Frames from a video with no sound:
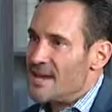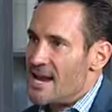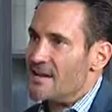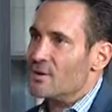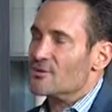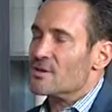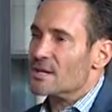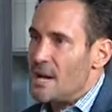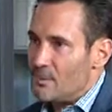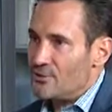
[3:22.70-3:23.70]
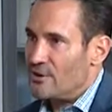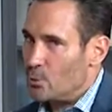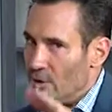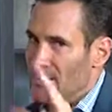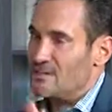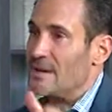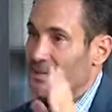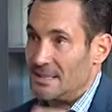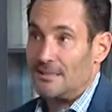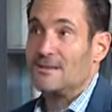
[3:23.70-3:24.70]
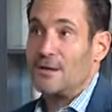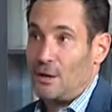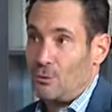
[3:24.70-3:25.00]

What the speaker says: and those are the numbers that we as men need to know.